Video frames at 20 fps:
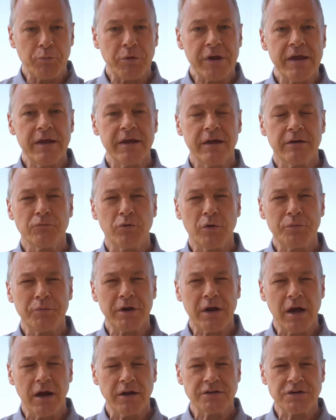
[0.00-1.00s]
we
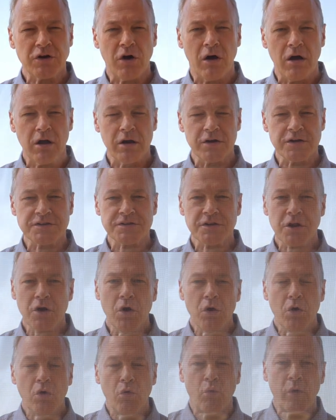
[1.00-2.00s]
got to August,
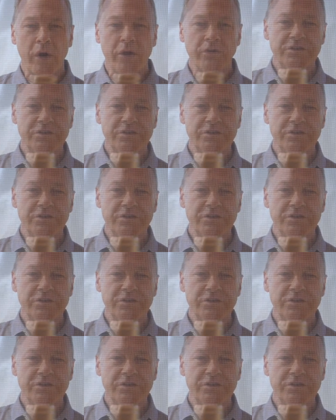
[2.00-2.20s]
where